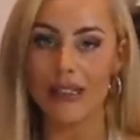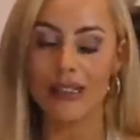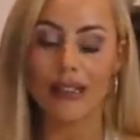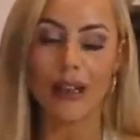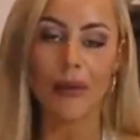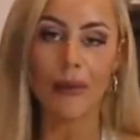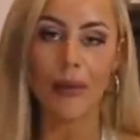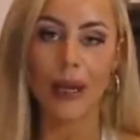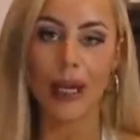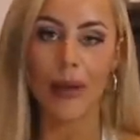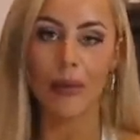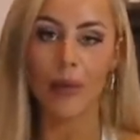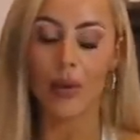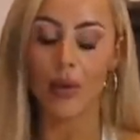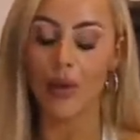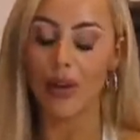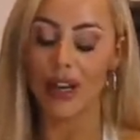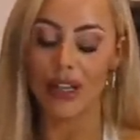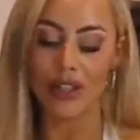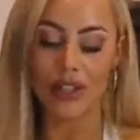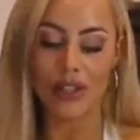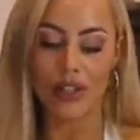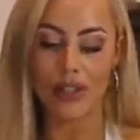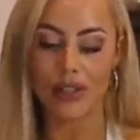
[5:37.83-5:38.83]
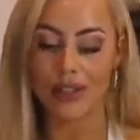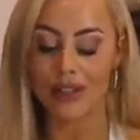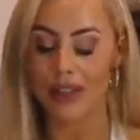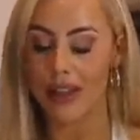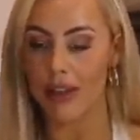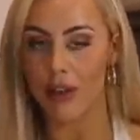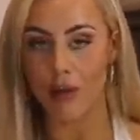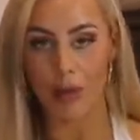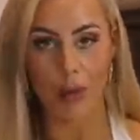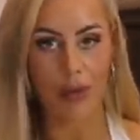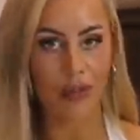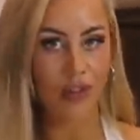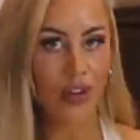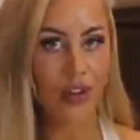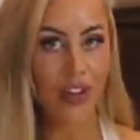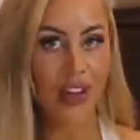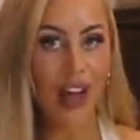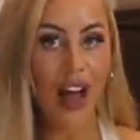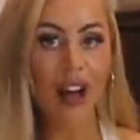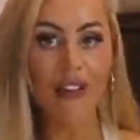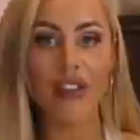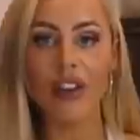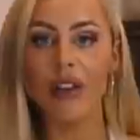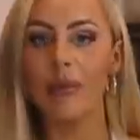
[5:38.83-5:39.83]
Some people are just, they would prefer
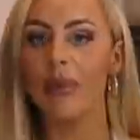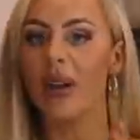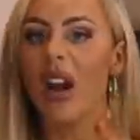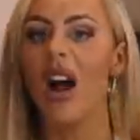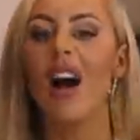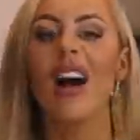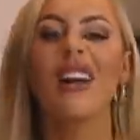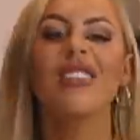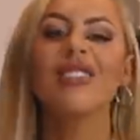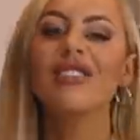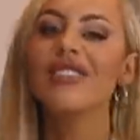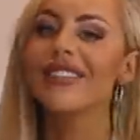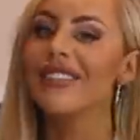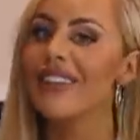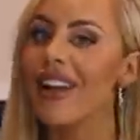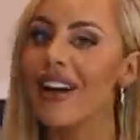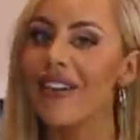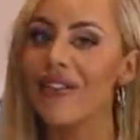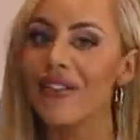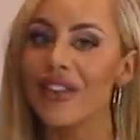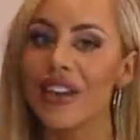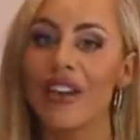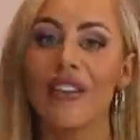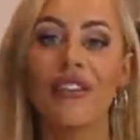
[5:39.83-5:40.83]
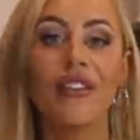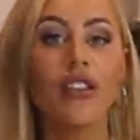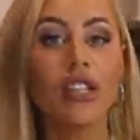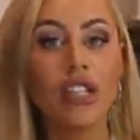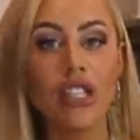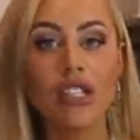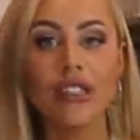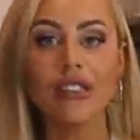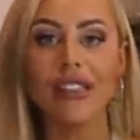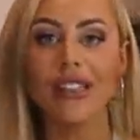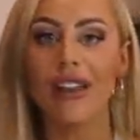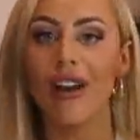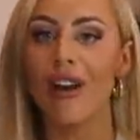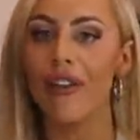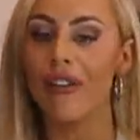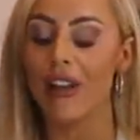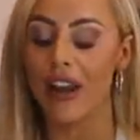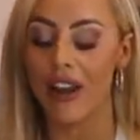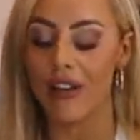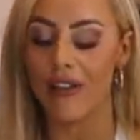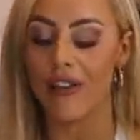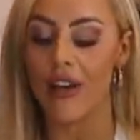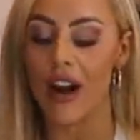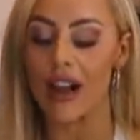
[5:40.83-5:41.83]
their oven, but I just love the efficiency of
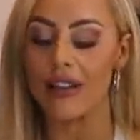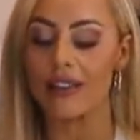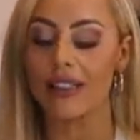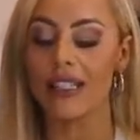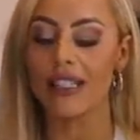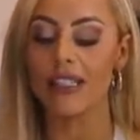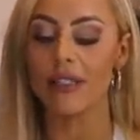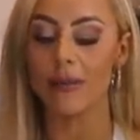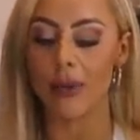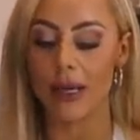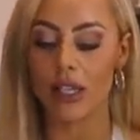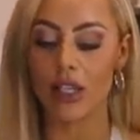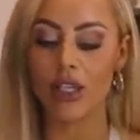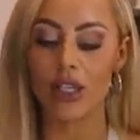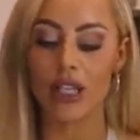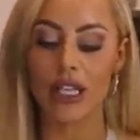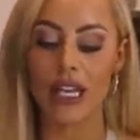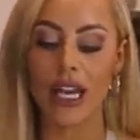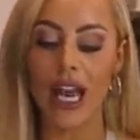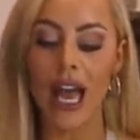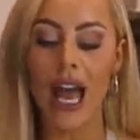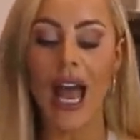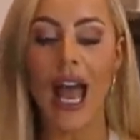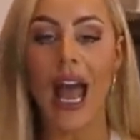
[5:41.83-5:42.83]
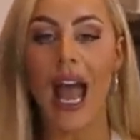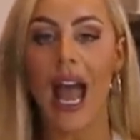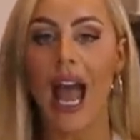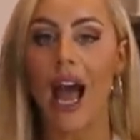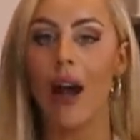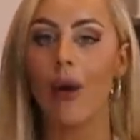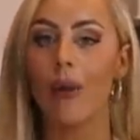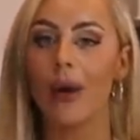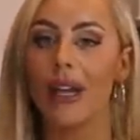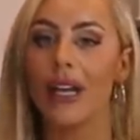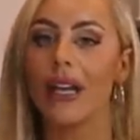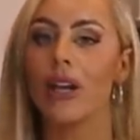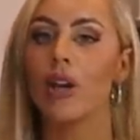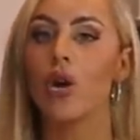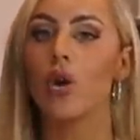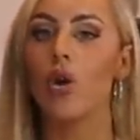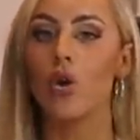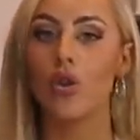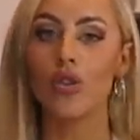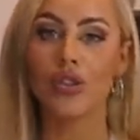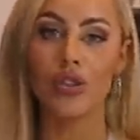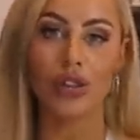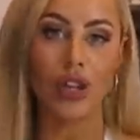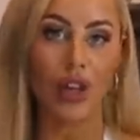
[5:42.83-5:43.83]
air fryers, especially how it
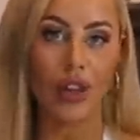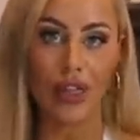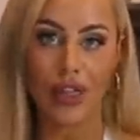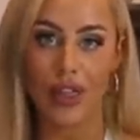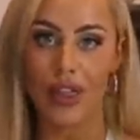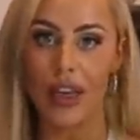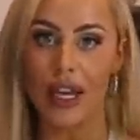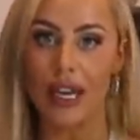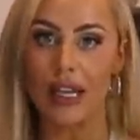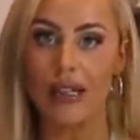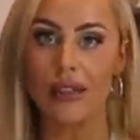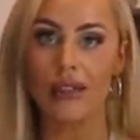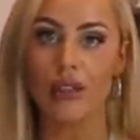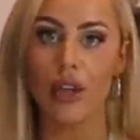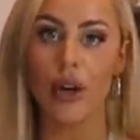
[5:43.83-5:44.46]
cooks certain things.